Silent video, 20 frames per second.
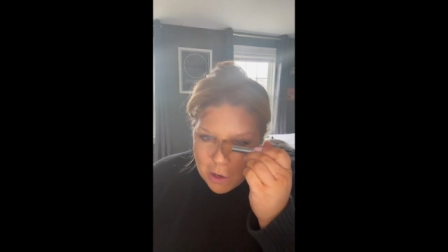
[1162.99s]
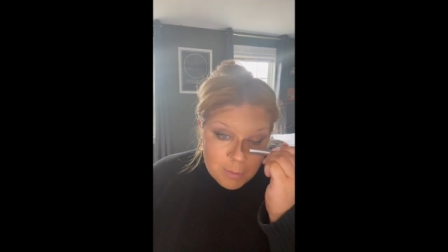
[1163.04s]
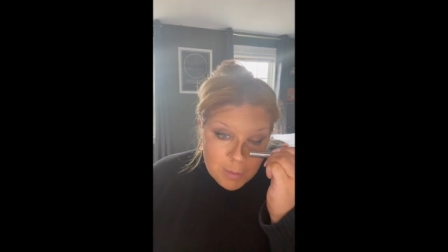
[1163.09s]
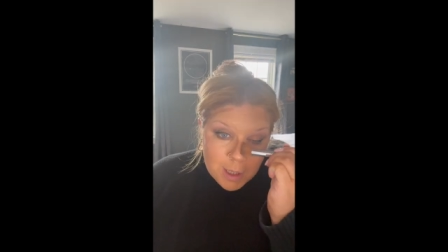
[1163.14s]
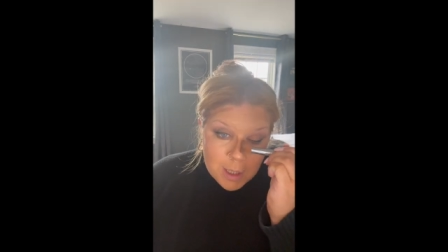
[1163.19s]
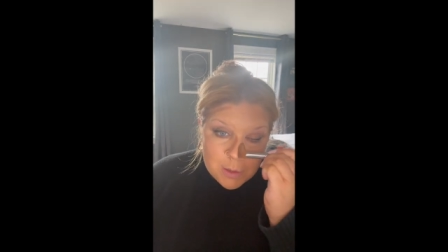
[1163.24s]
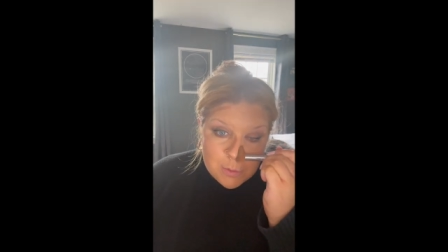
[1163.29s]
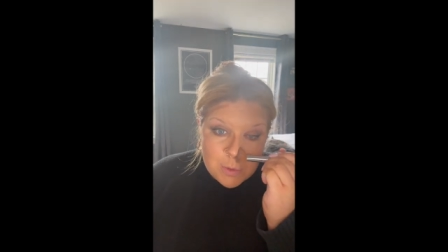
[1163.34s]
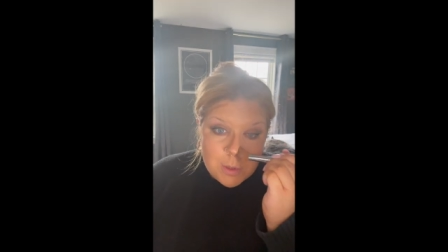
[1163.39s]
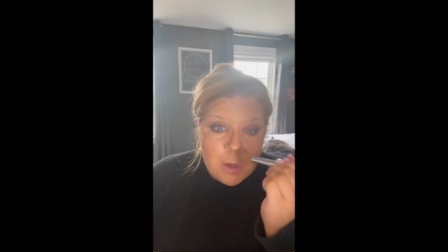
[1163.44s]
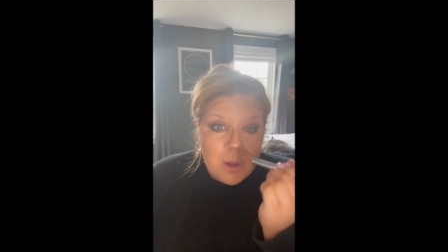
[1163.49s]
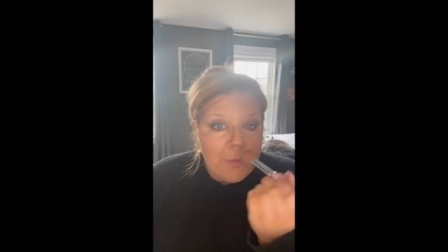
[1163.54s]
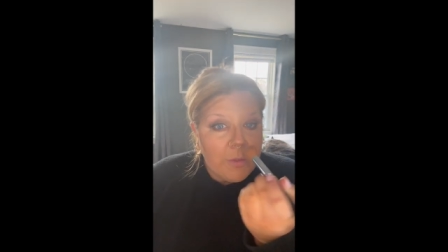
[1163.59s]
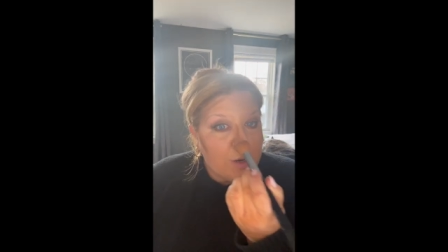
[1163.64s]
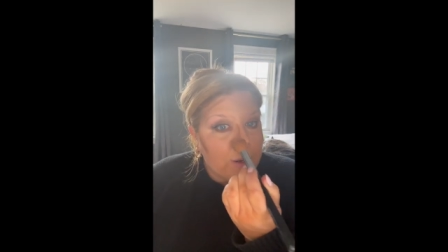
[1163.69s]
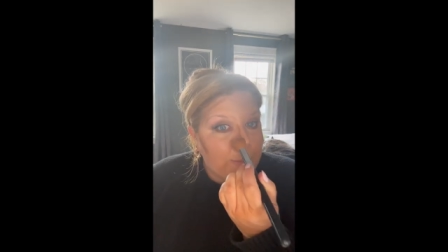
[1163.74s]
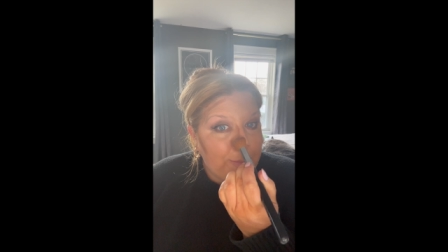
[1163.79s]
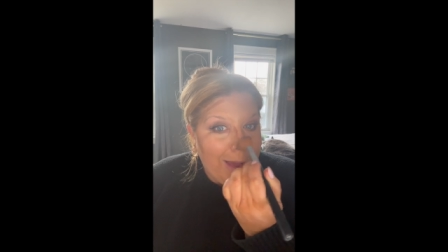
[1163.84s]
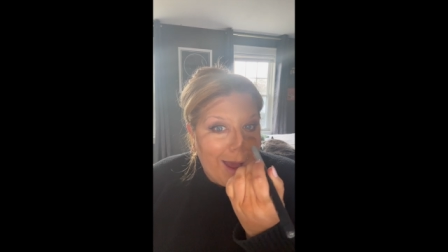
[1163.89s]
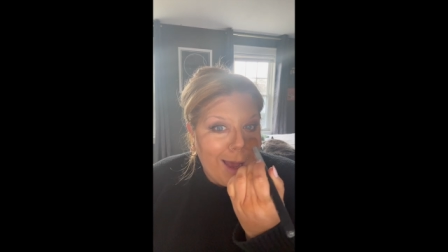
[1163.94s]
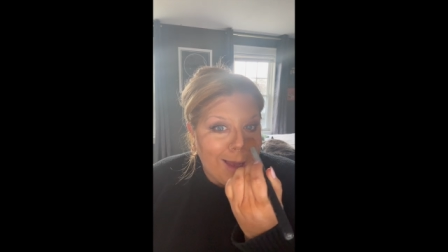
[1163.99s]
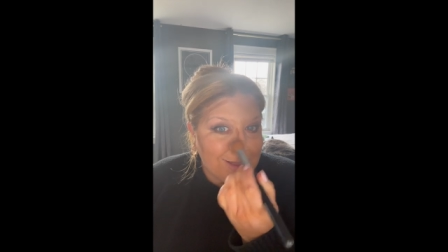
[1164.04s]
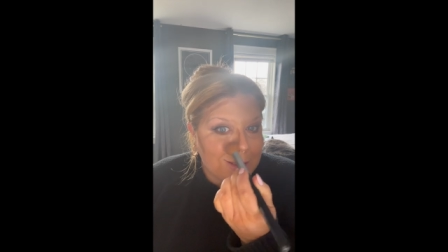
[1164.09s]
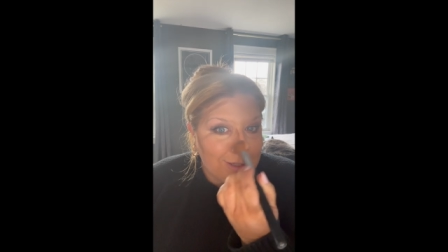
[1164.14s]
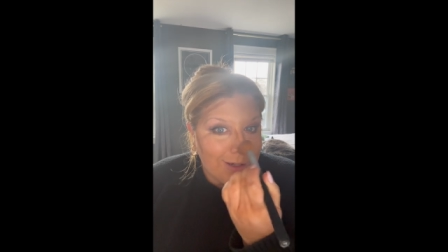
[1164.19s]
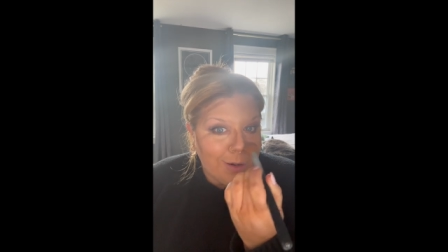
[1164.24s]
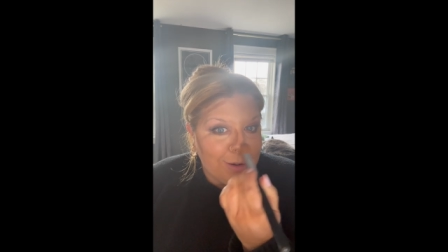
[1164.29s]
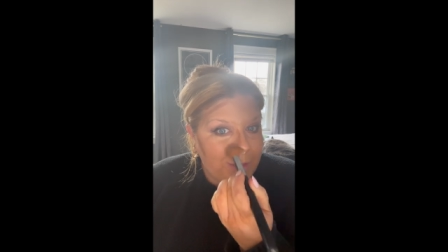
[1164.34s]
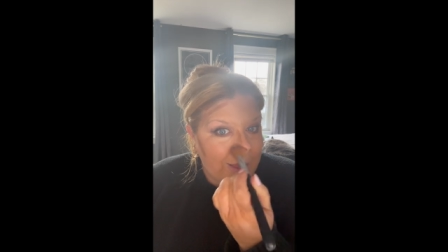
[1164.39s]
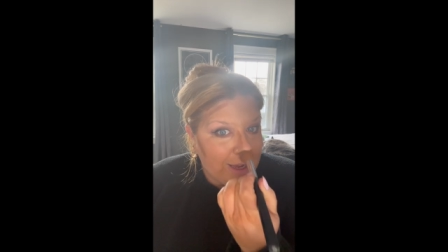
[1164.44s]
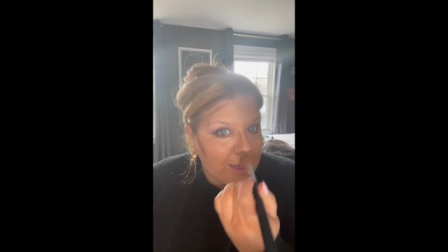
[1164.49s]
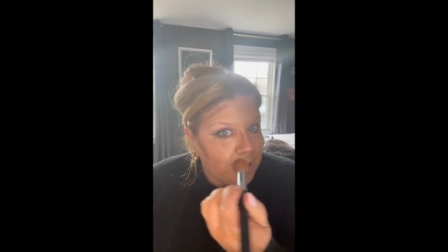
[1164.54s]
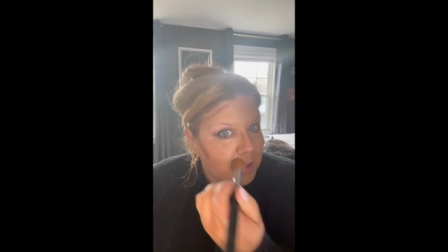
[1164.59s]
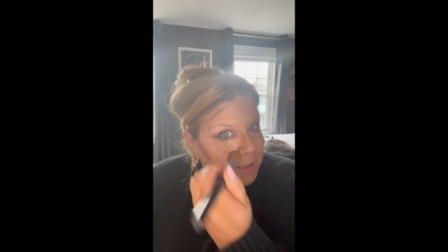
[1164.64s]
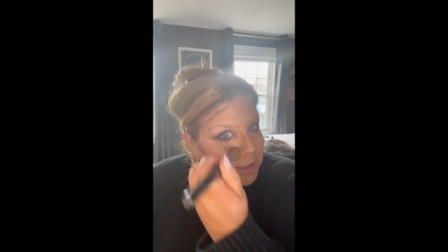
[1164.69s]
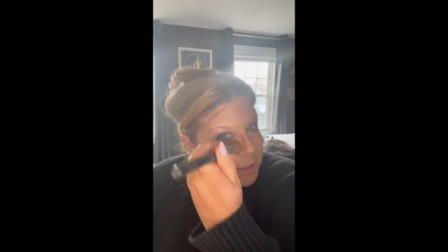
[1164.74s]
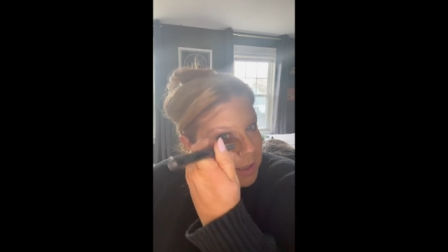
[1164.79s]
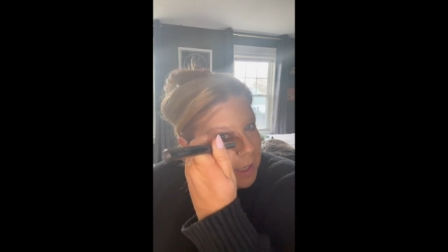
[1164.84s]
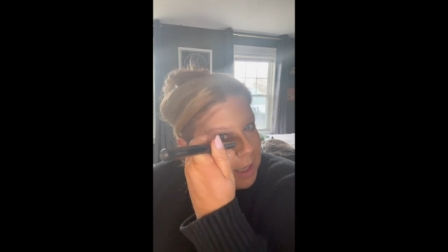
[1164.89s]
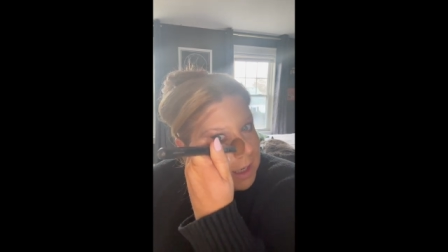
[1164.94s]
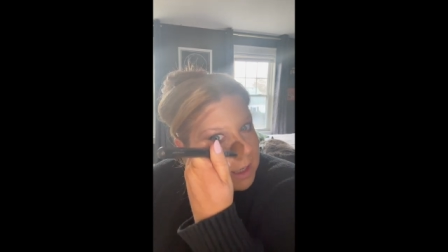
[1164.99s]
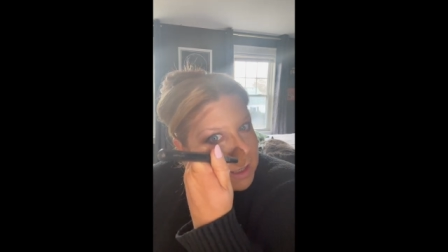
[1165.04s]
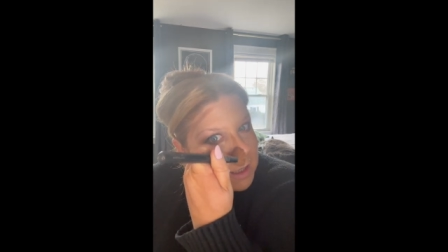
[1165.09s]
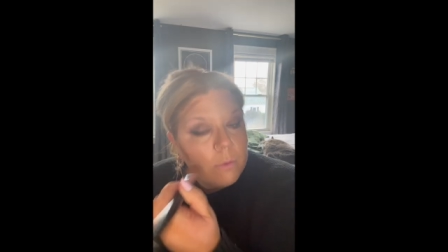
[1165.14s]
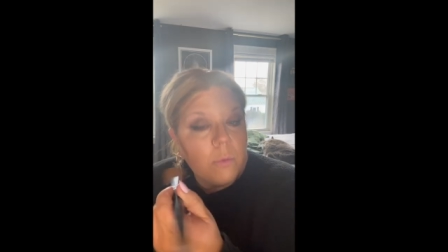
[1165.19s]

because when you have an ambassador that is like